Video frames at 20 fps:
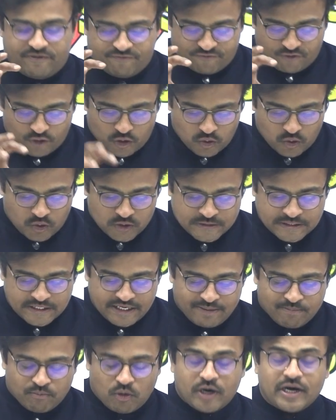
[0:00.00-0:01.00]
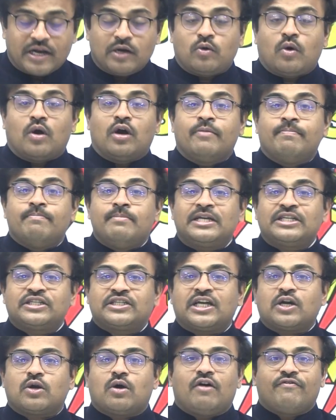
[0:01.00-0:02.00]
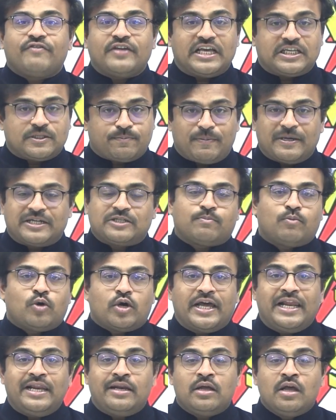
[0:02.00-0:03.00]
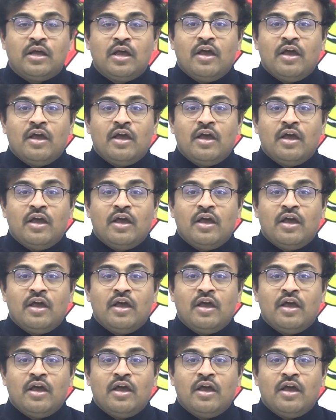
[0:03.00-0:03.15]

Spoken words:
it follows a model called mixture of experts model,